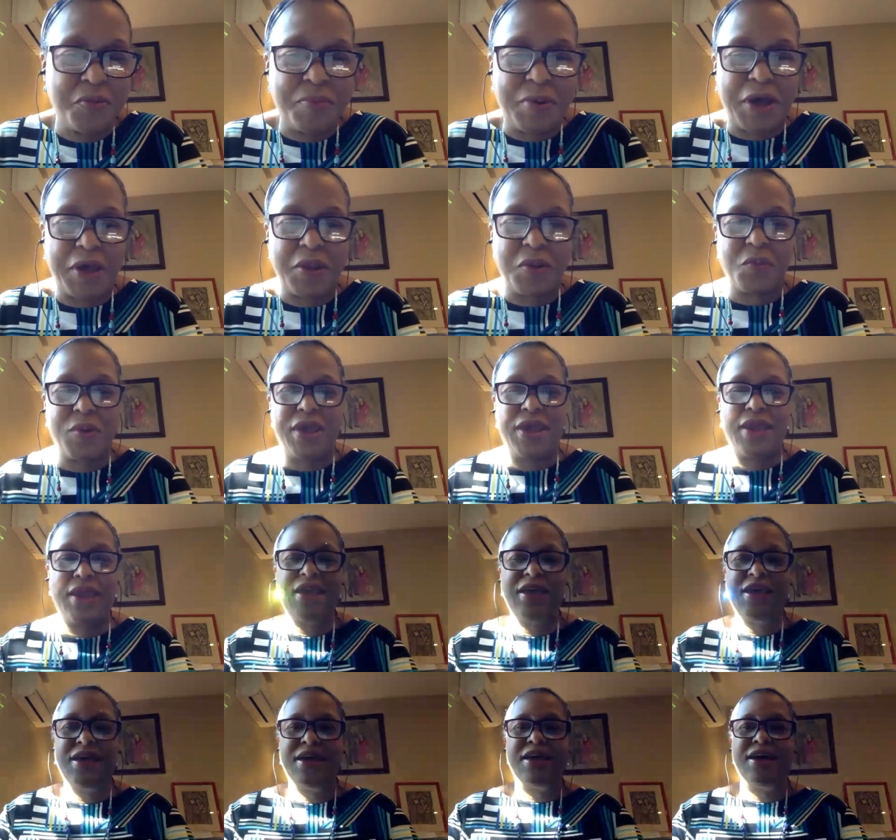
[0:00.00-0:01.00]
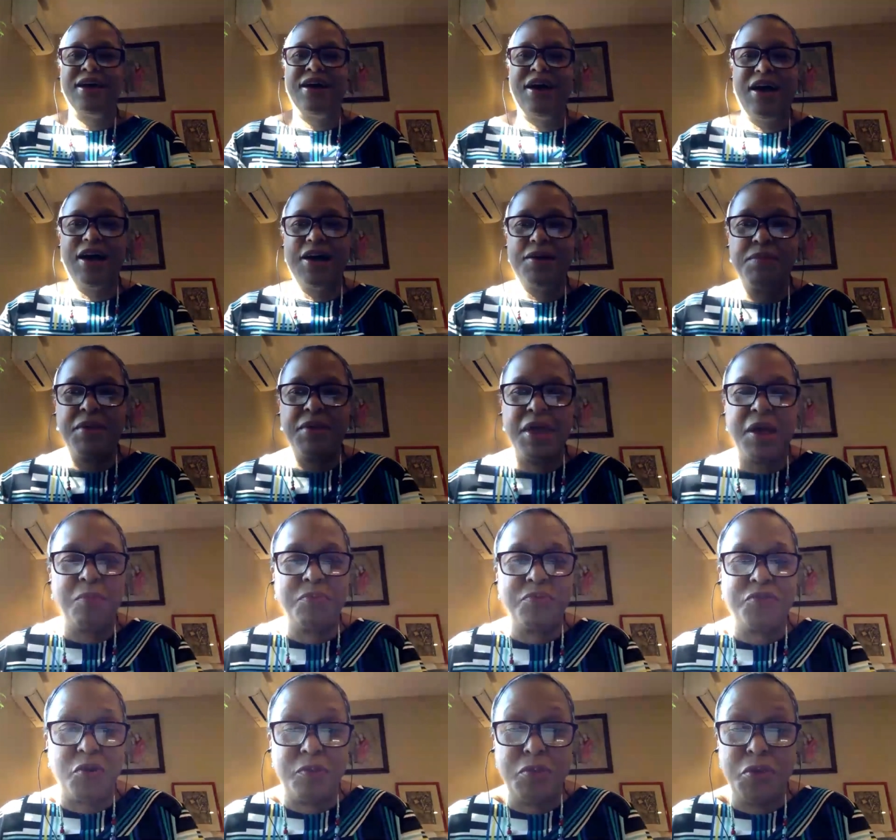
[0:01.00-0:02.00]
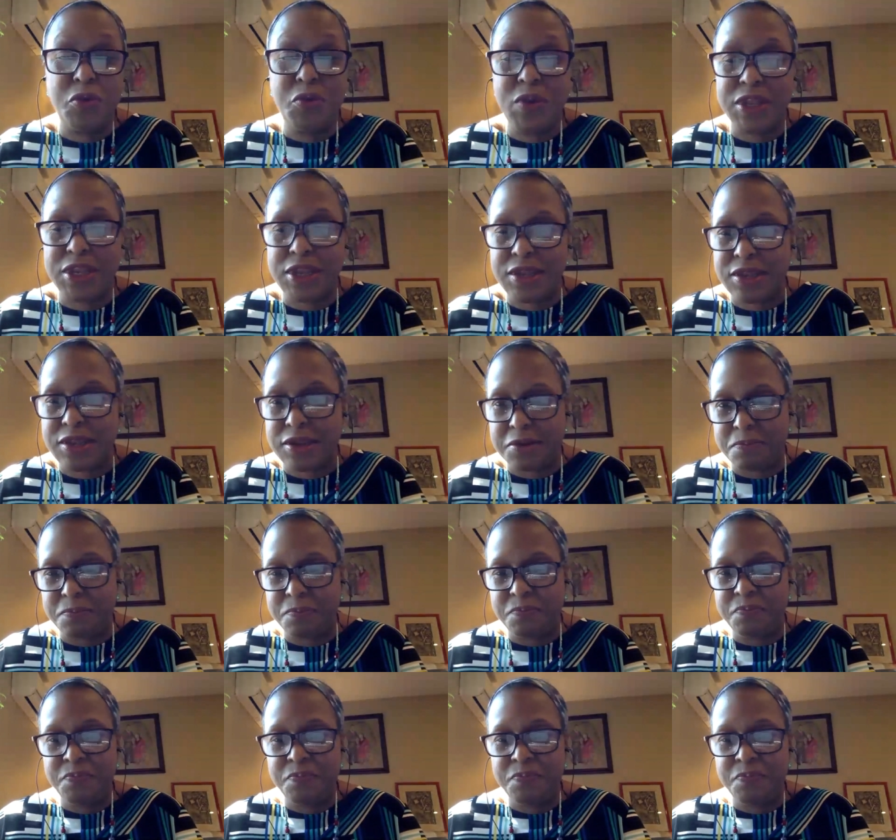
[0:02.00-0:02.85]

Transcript: by the way, um, helps your immune system.